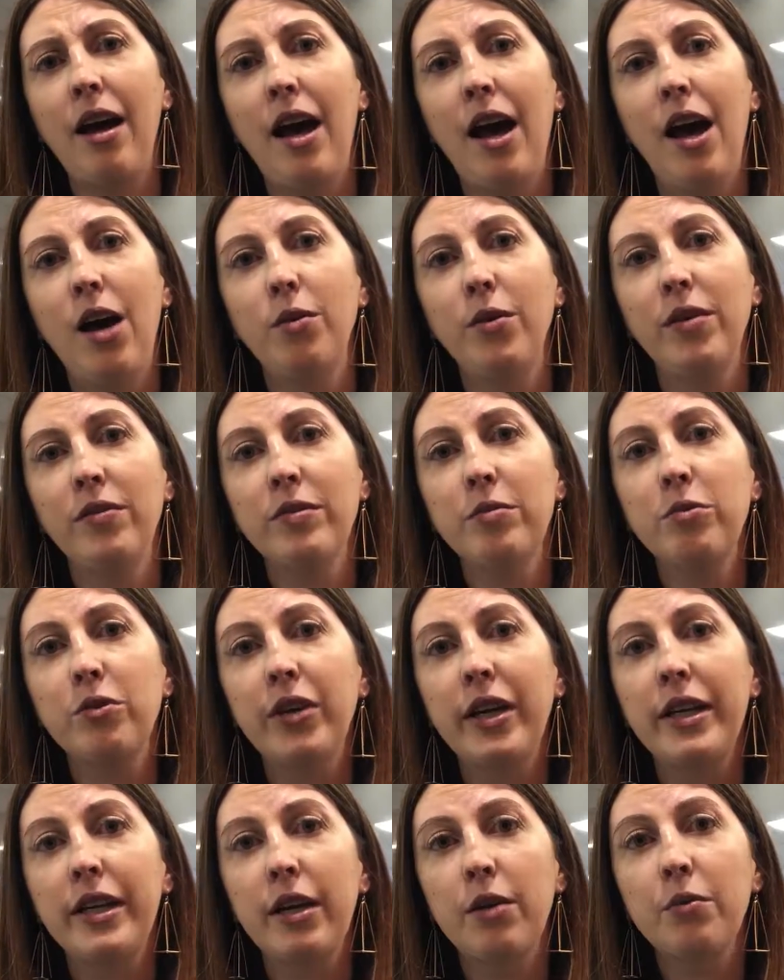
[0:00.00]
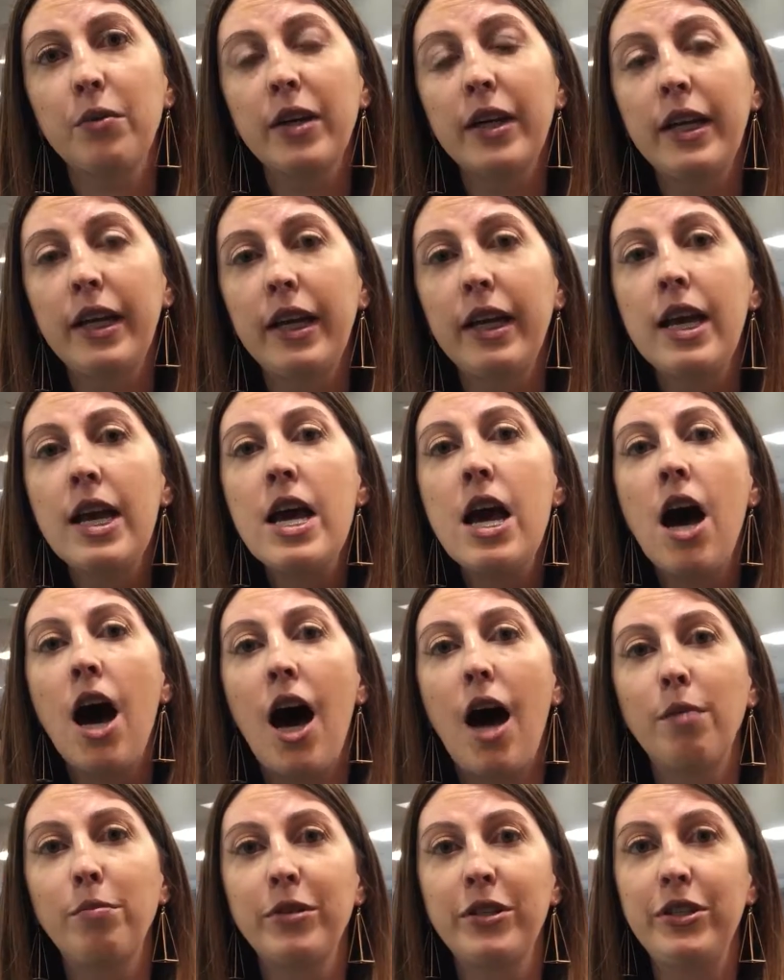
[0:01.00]
Uh, we have some great networking
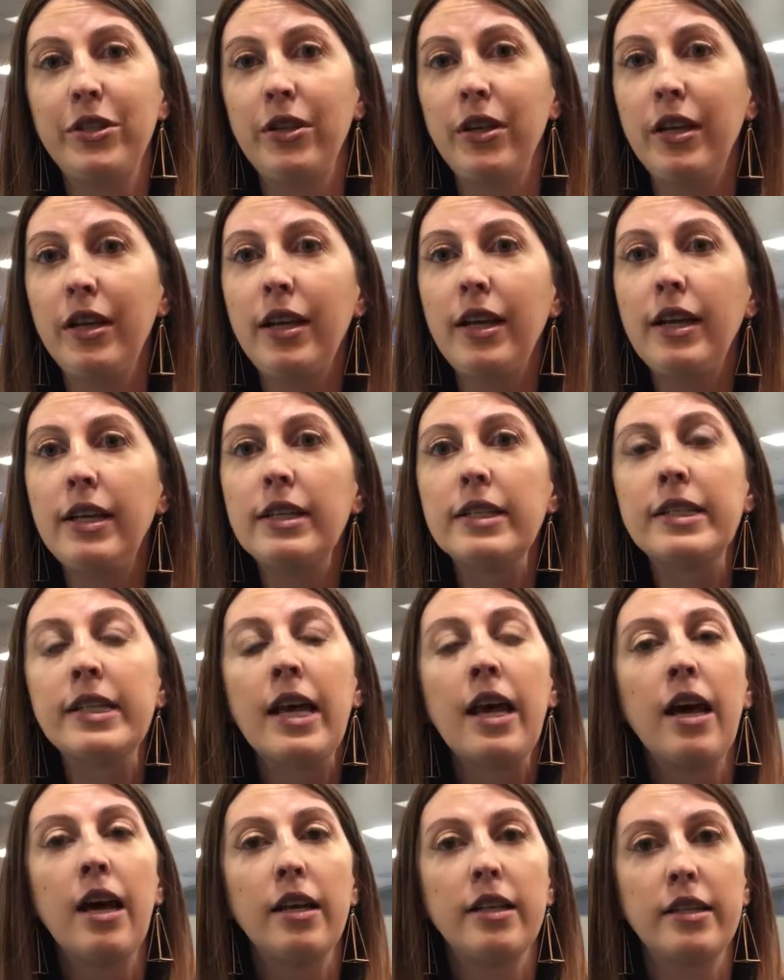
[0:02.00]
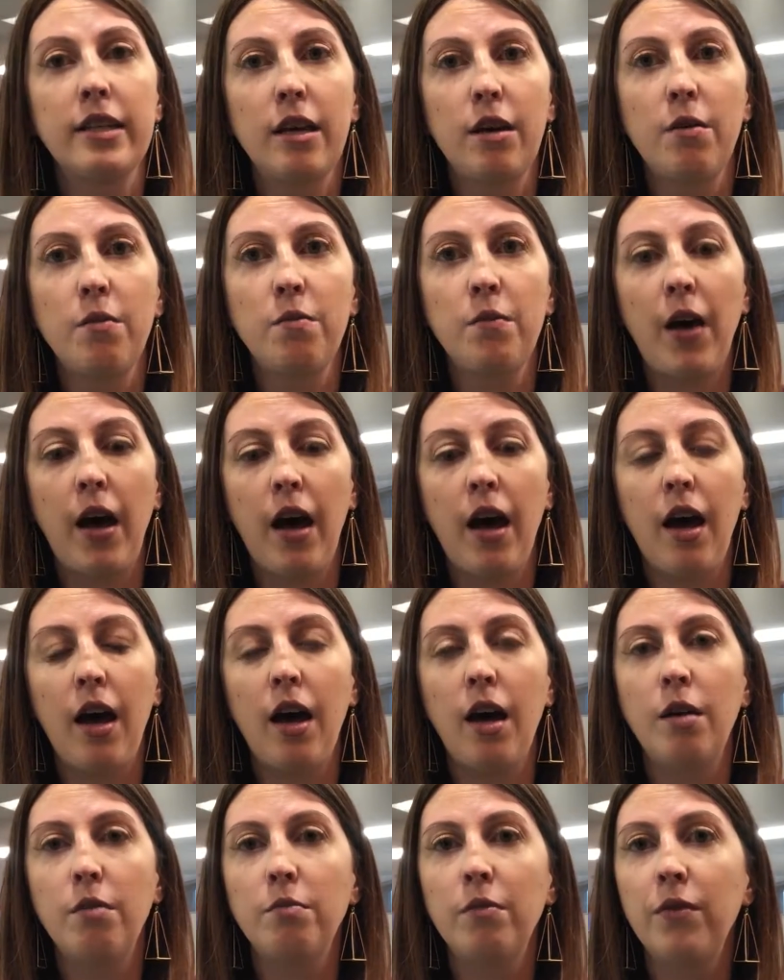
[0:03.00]
opportunities, some
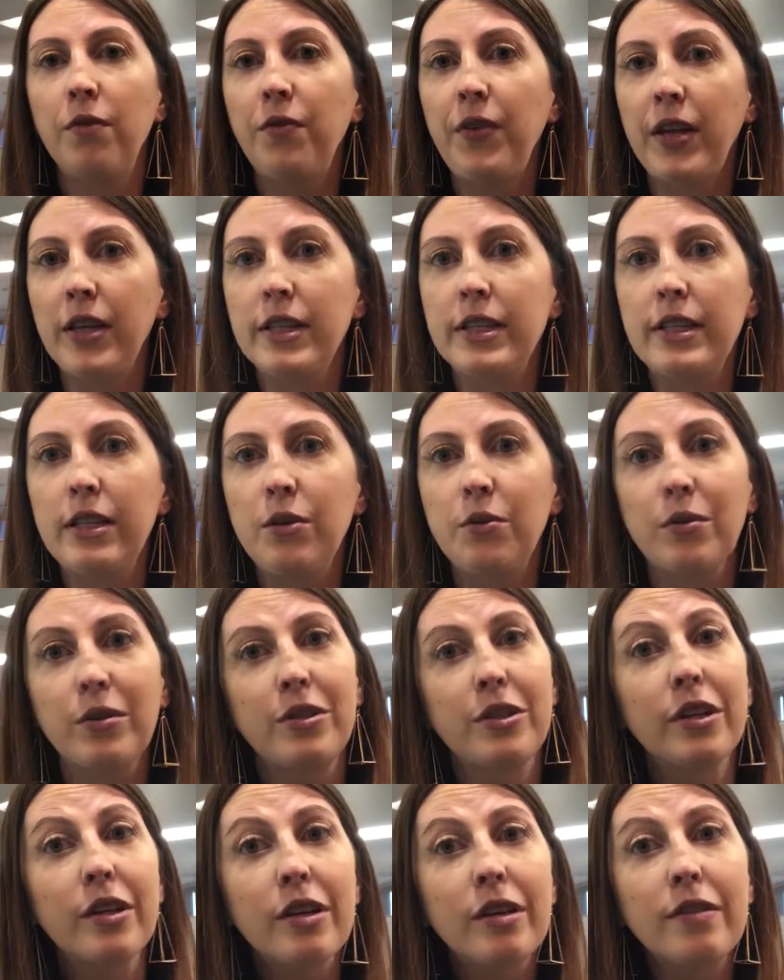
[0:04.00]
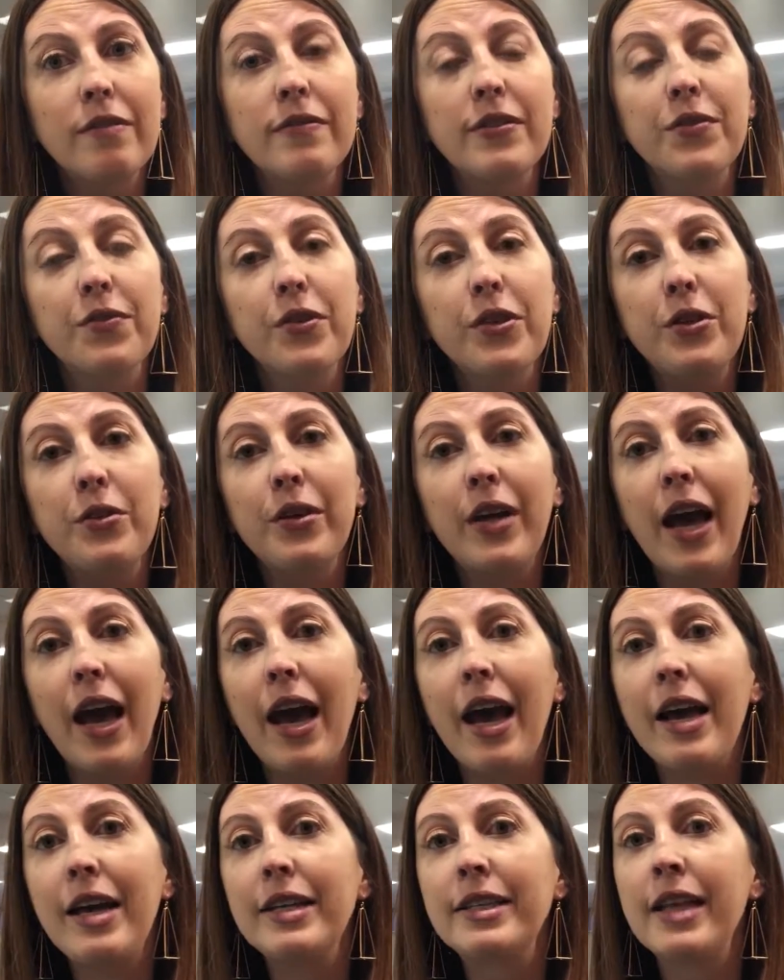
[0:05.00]
um, fancy hors d'oeuvres for you
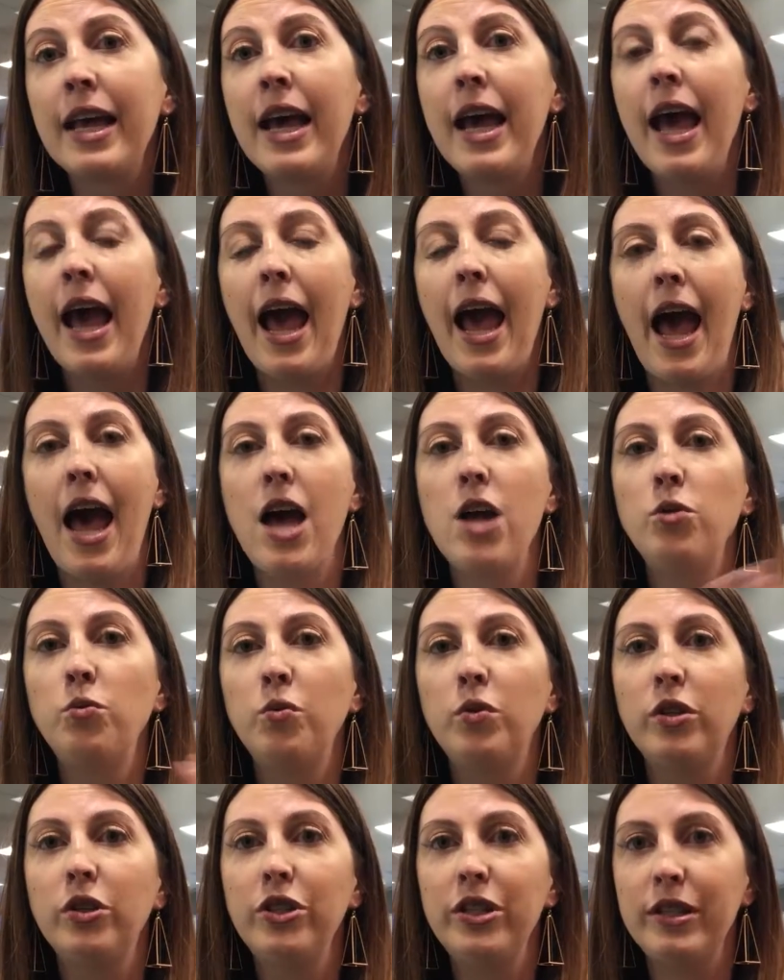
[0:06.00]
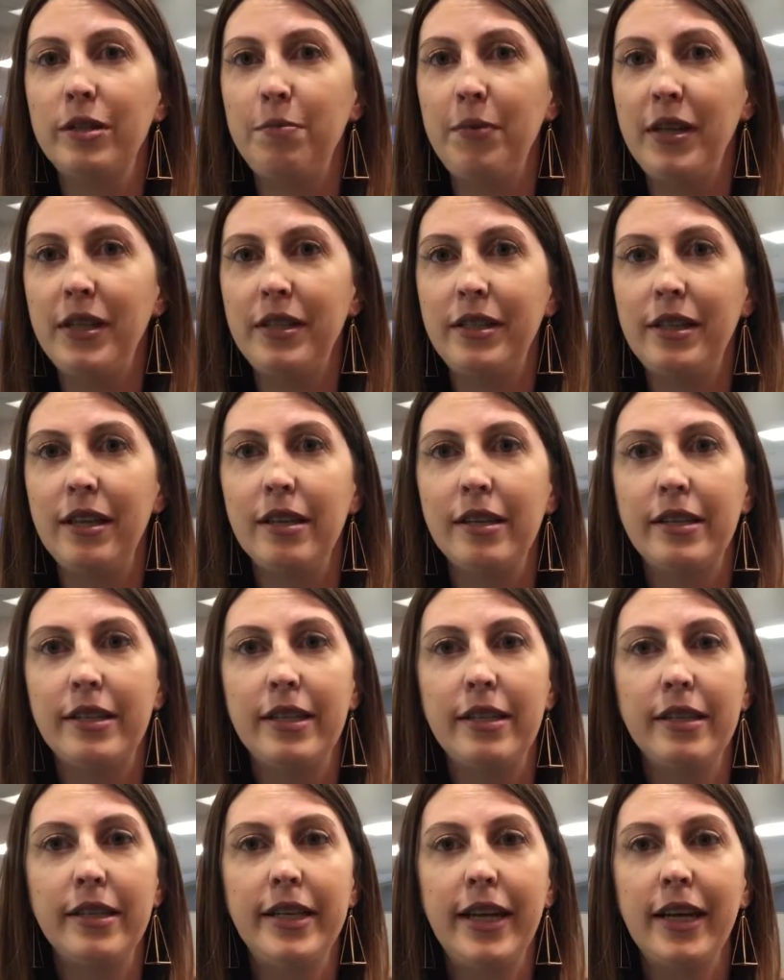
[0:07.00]
guys, and we'll just be
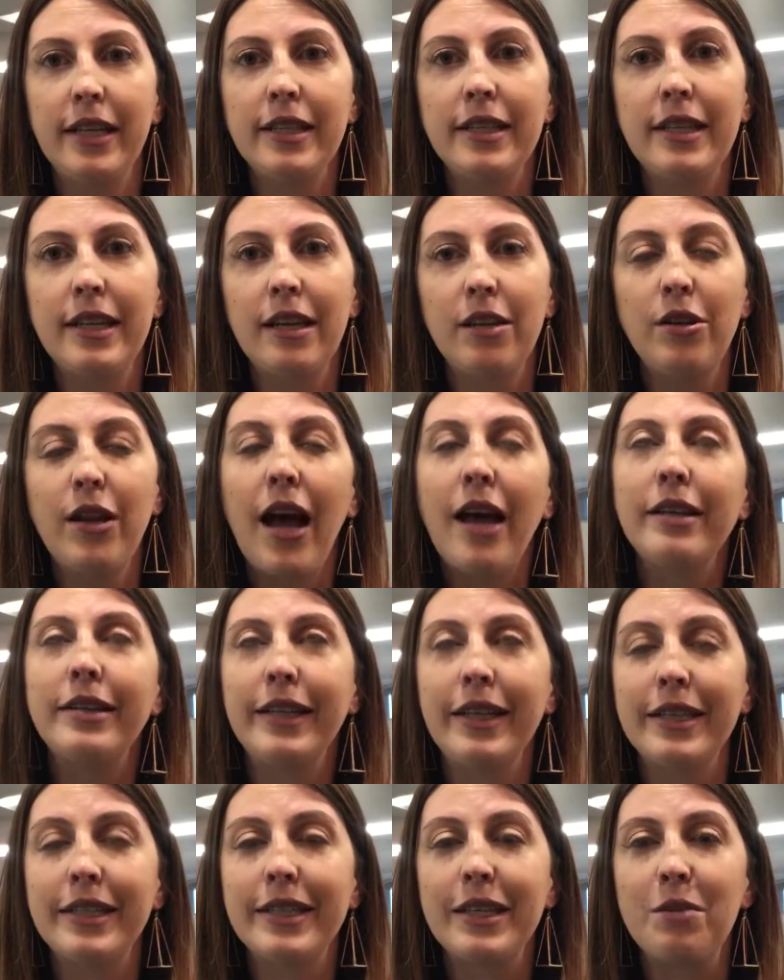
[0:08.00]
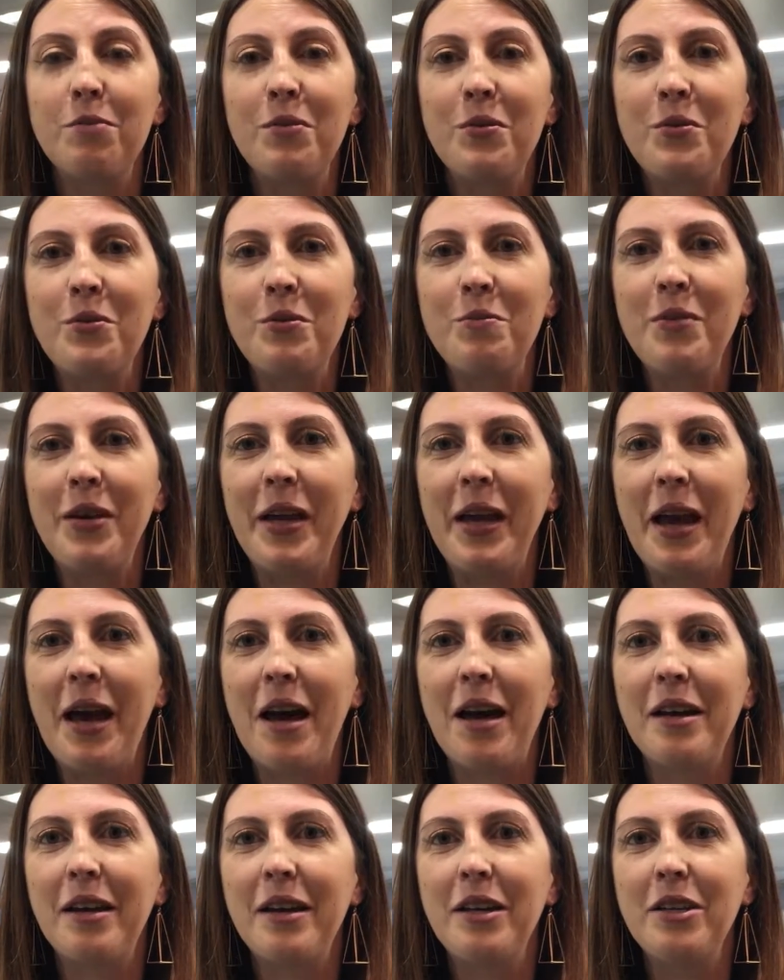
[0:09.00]
dancing, not dancing, but we'll be
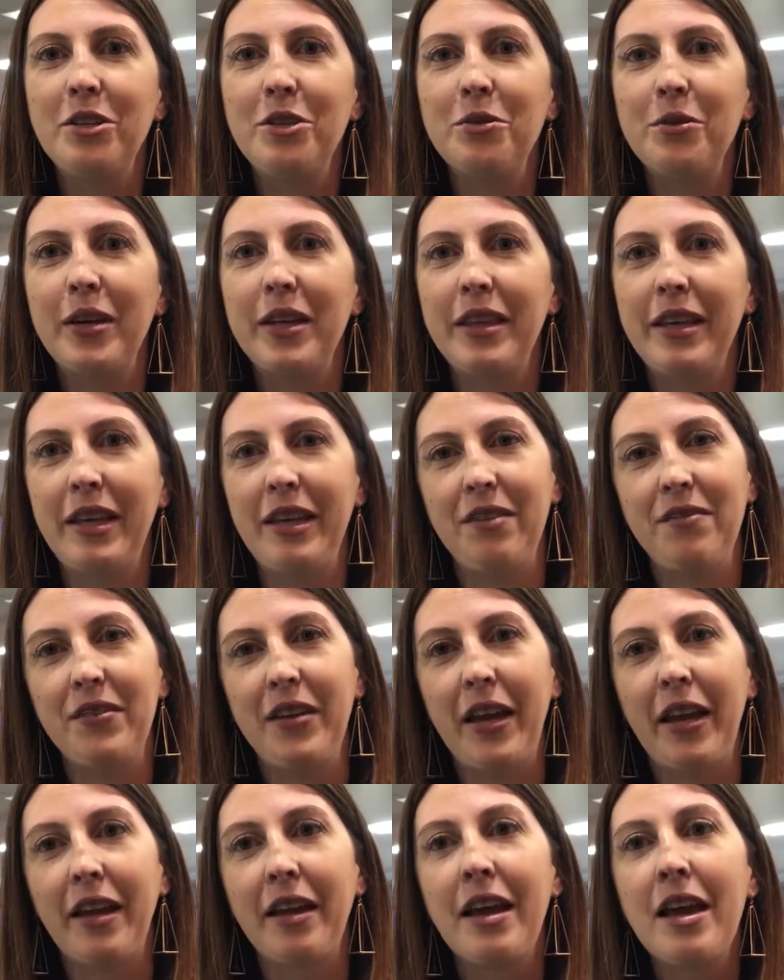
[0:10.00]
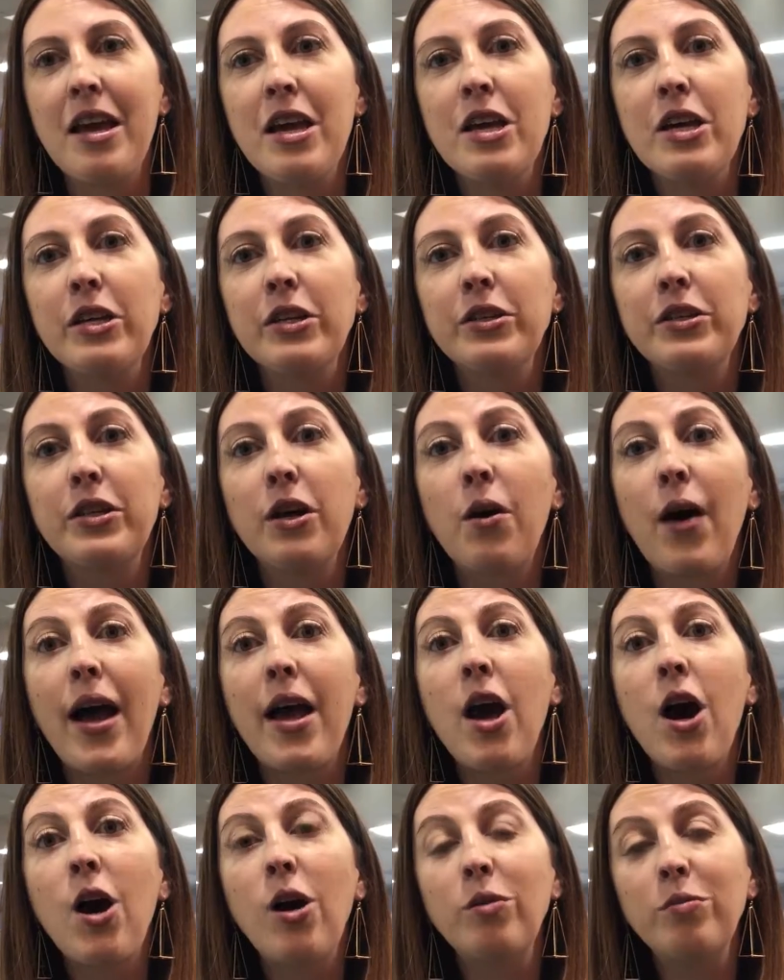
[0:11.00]
uh, enjoying the evening so I
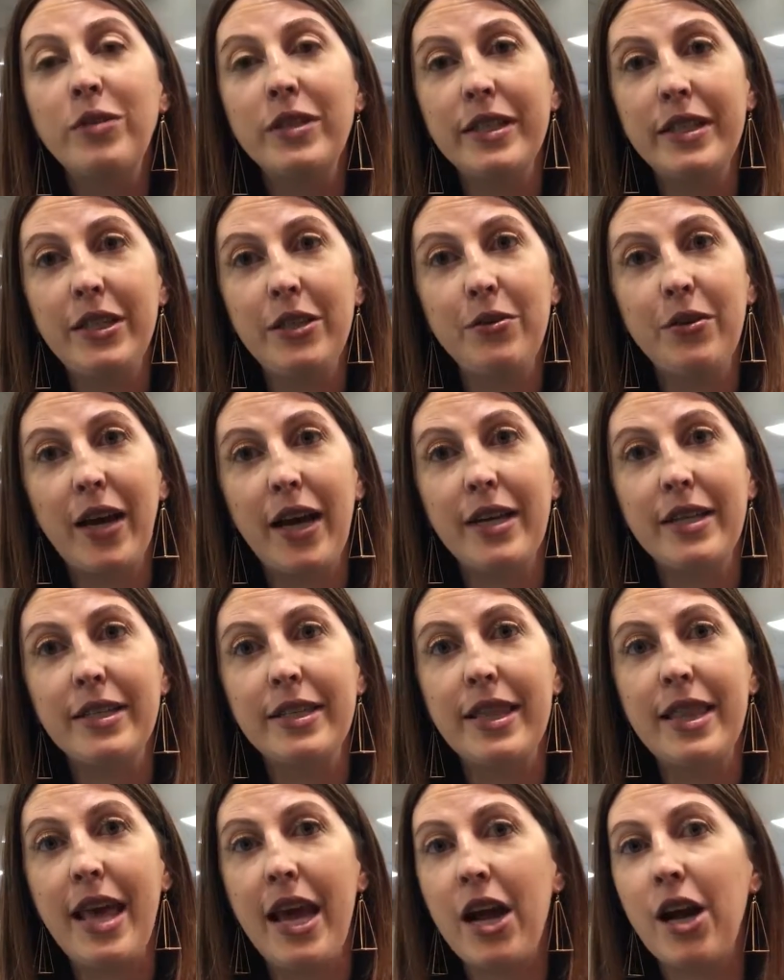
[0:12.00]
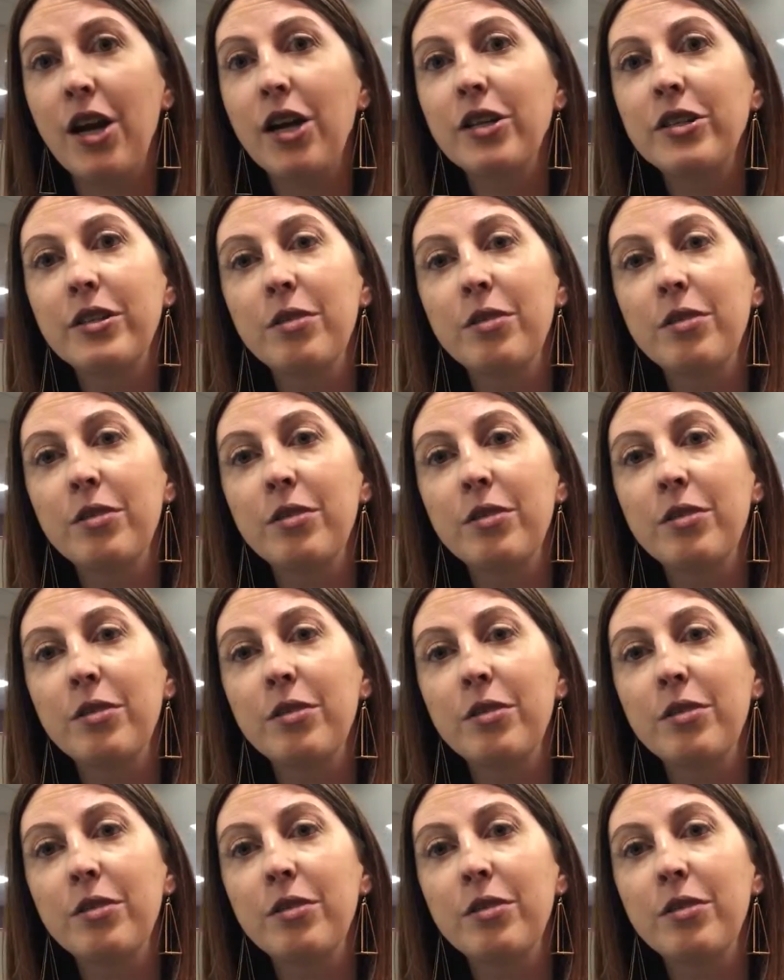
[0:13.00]
hope to see you guys there.